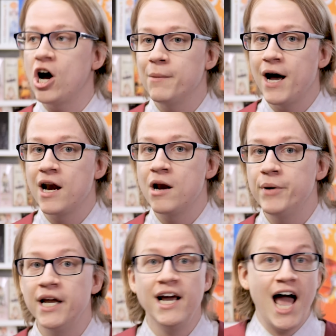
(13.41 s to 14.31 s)
talk about it
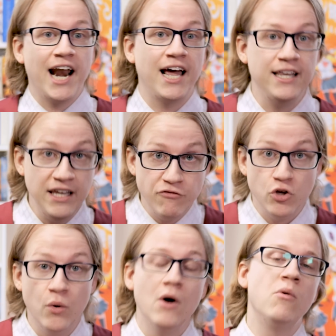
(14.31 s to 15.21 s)
a bit, and I leave
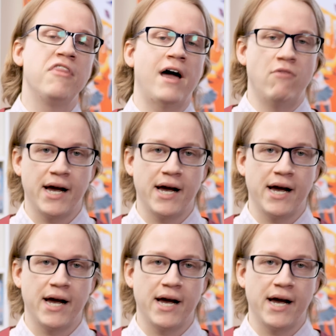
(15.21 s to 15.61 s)
you with that